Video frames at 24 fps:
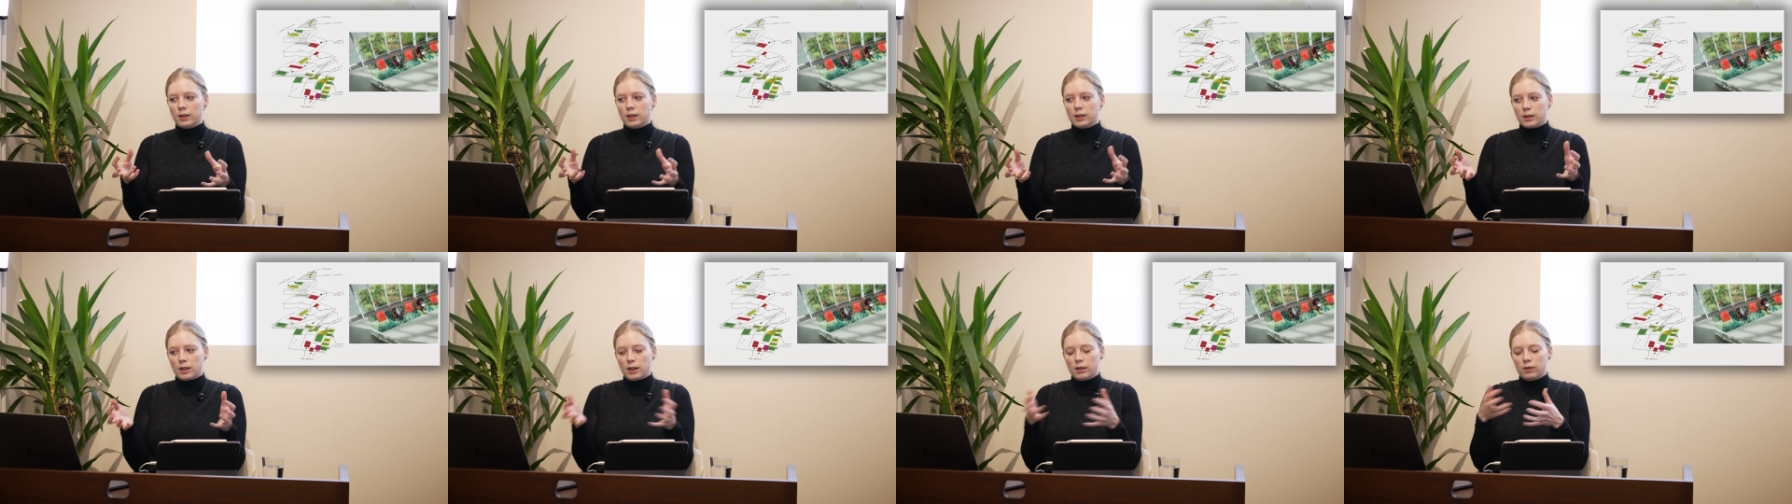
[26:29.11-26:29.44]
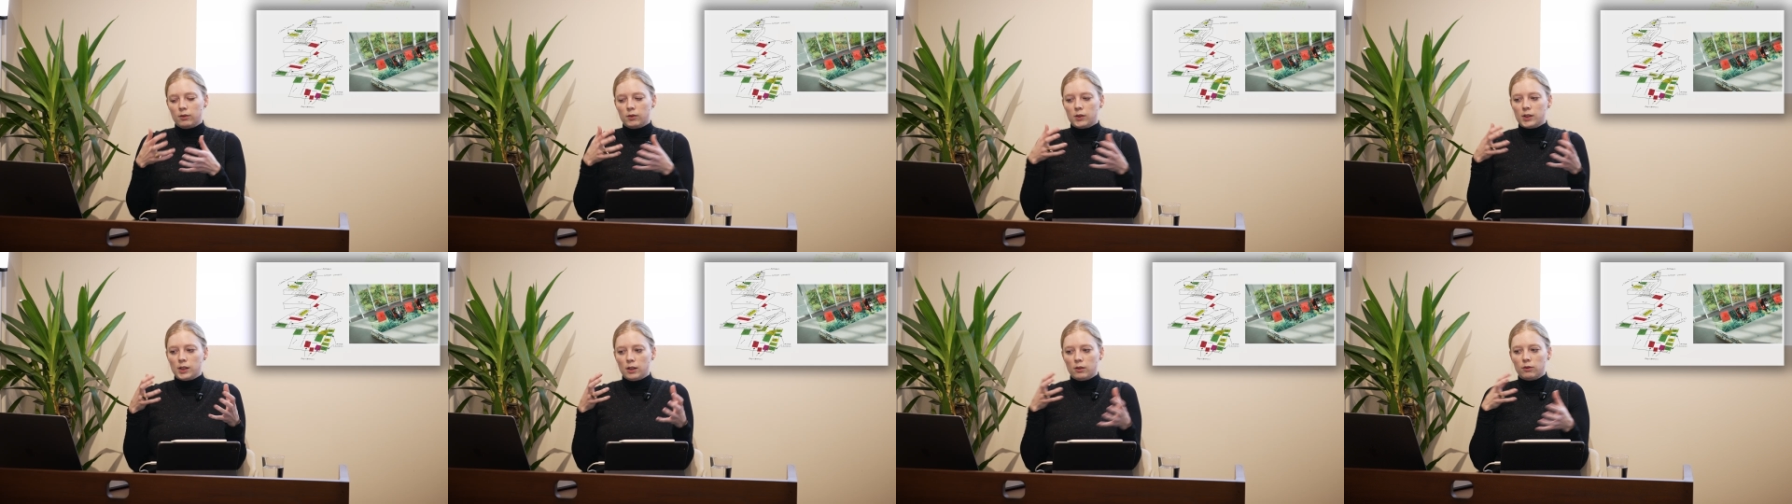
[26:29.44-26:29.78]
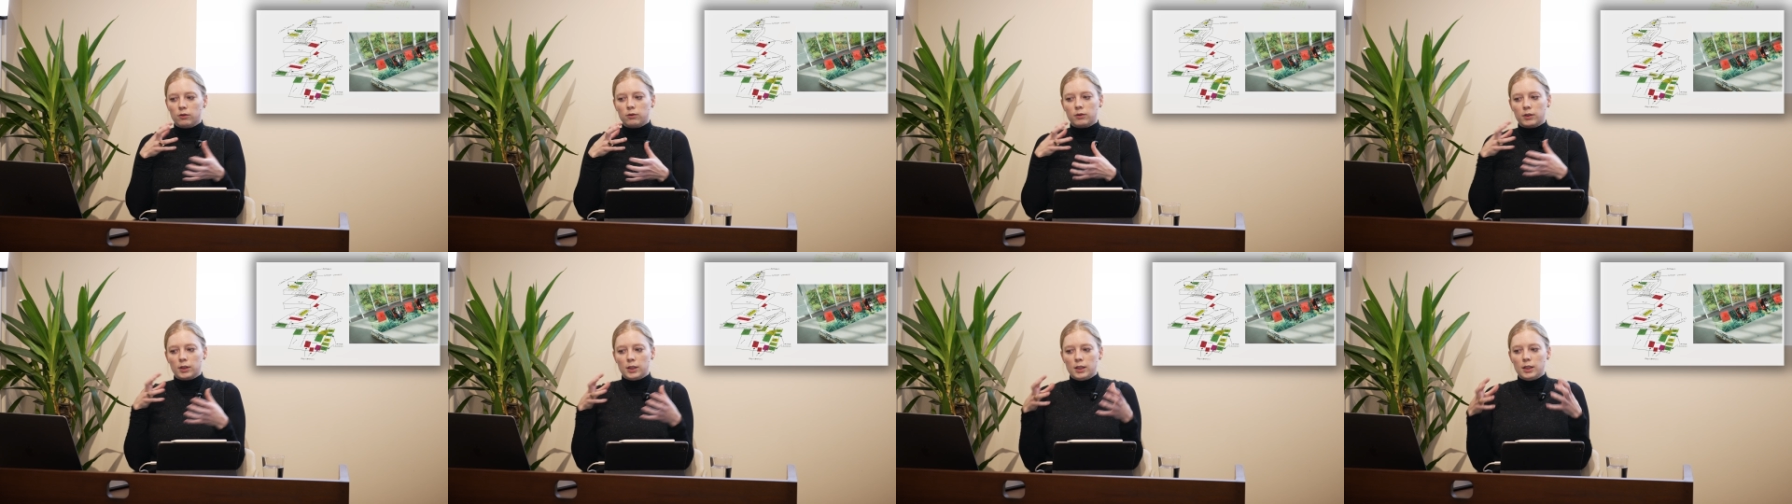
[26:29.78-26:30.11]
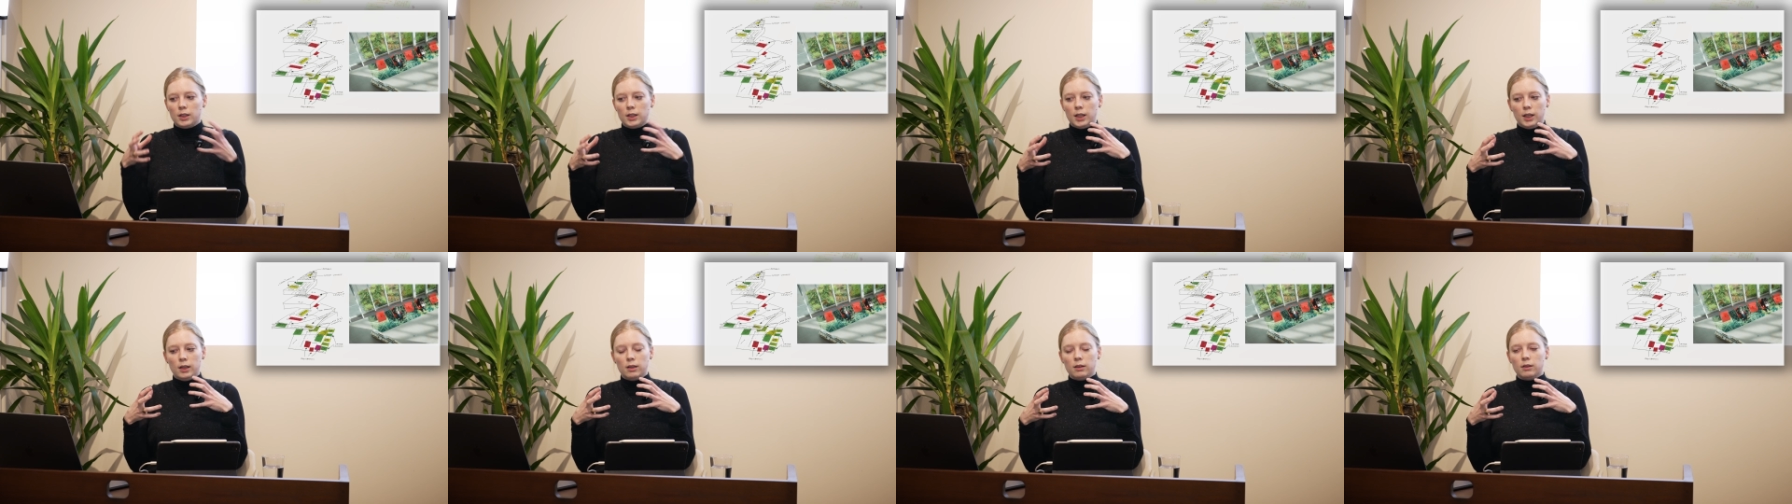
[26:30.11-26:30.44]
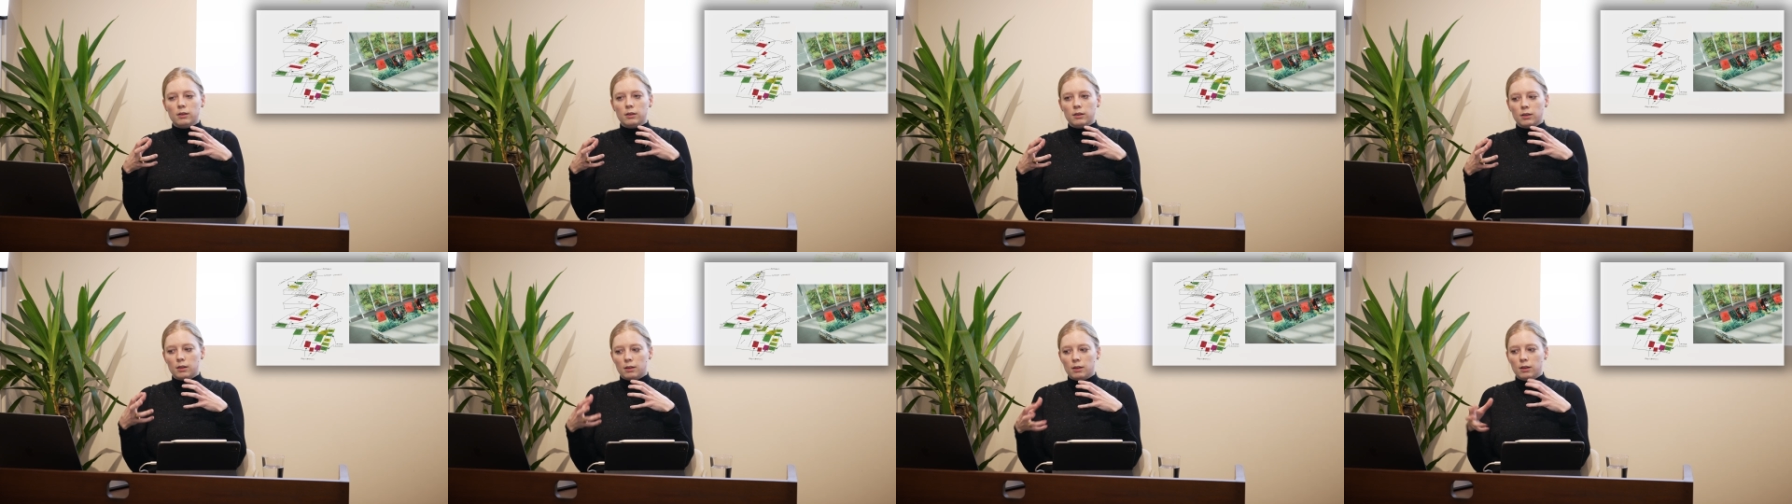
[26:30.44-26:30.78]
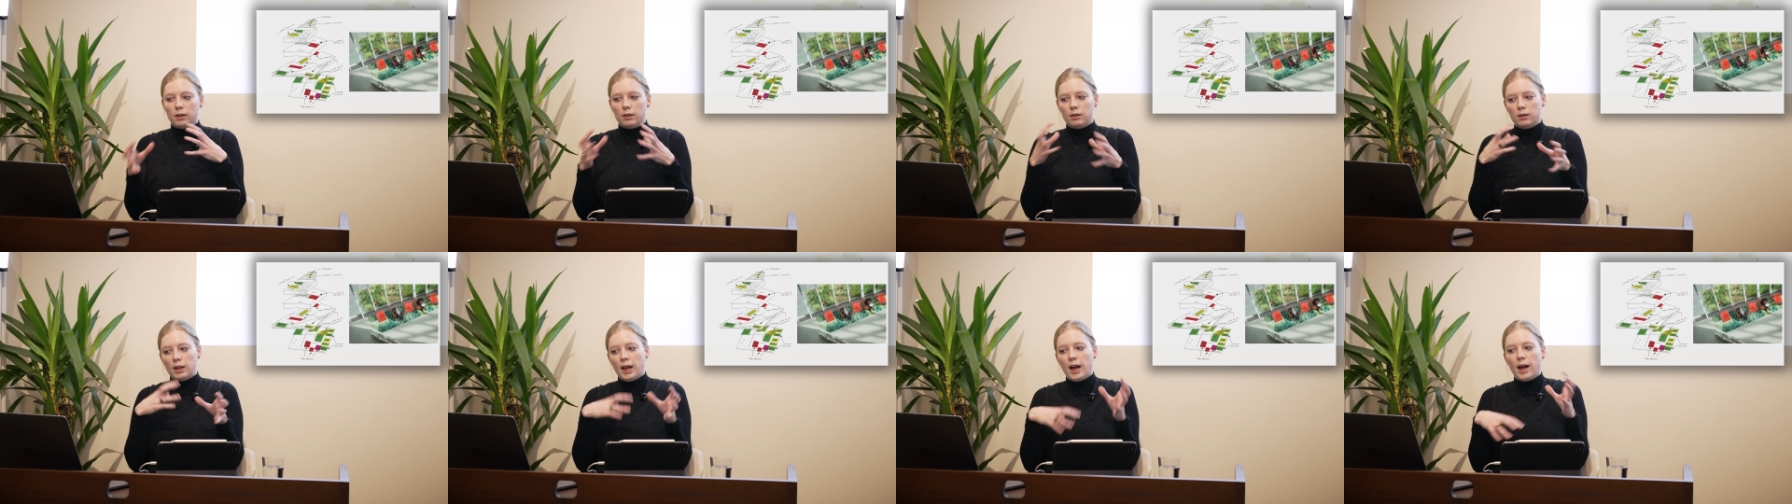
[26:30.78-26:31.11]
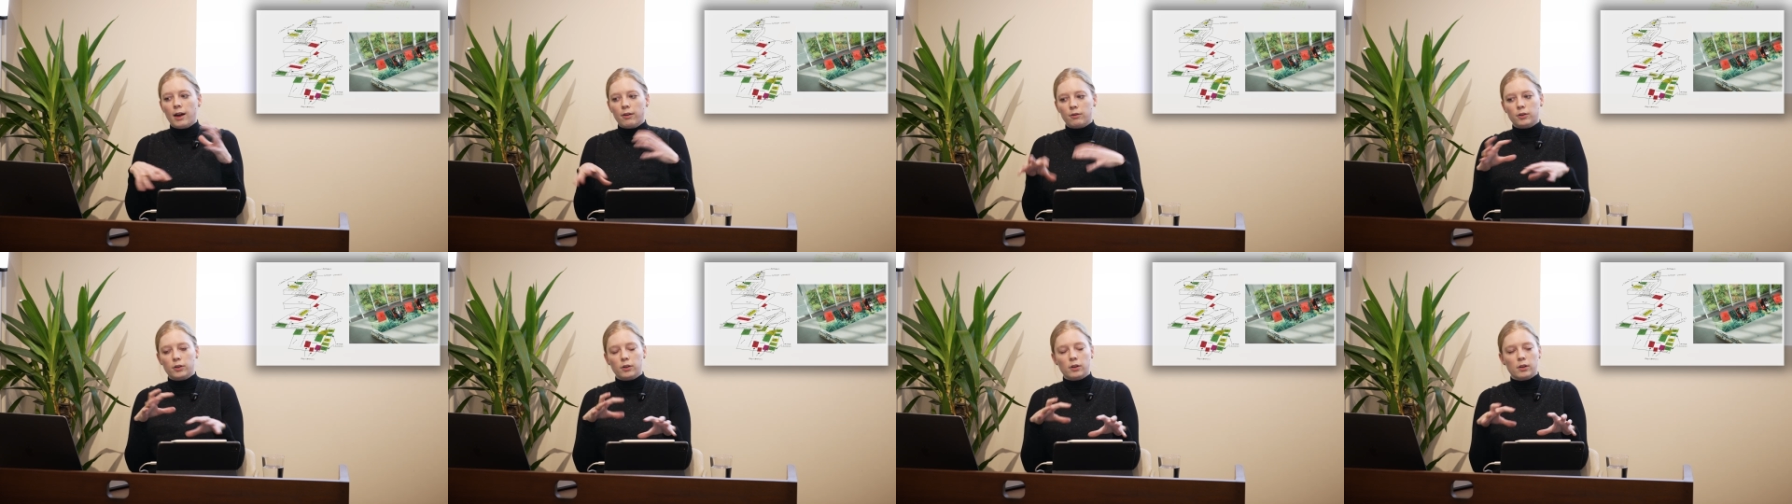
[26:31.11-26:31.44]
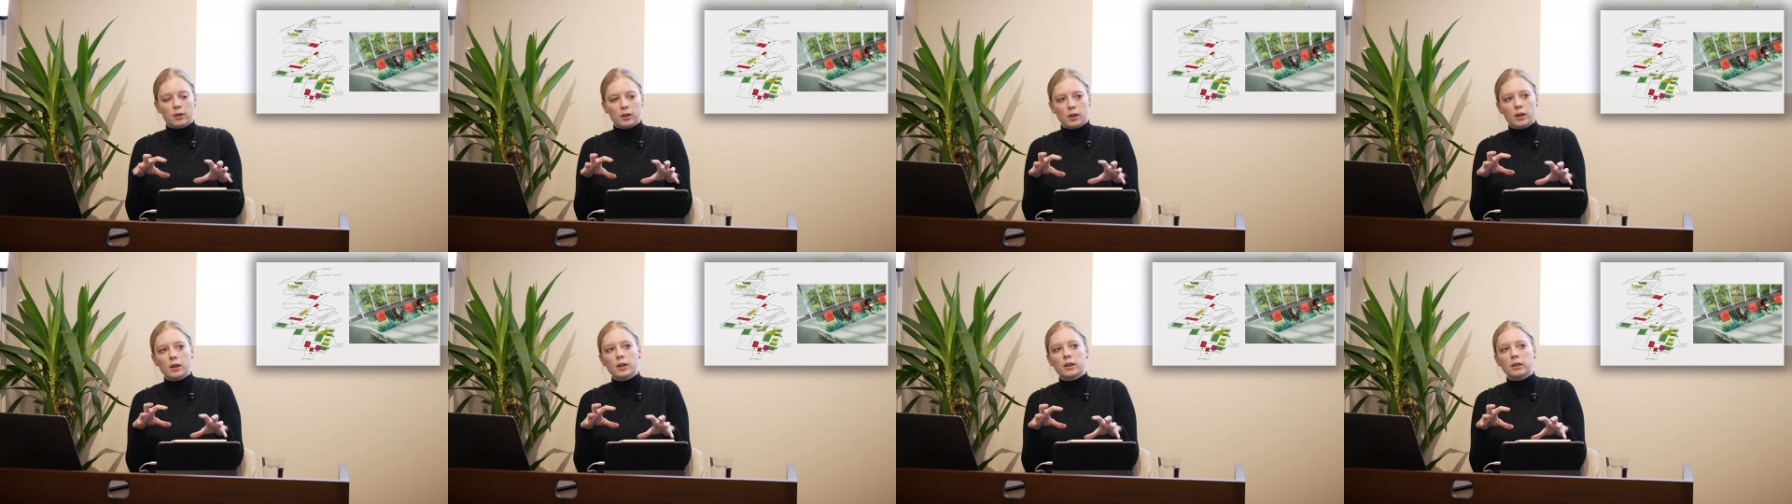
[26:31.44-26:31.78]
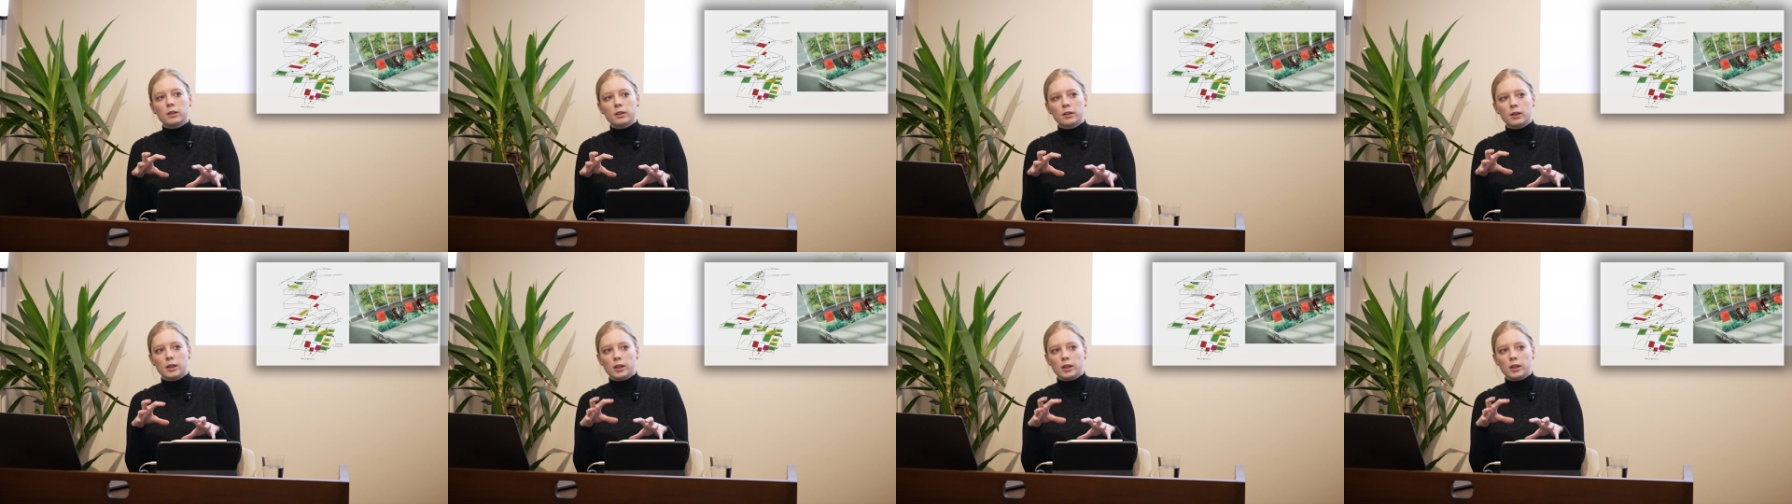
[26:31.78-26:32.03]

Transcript: this kind of self-contained afterthought.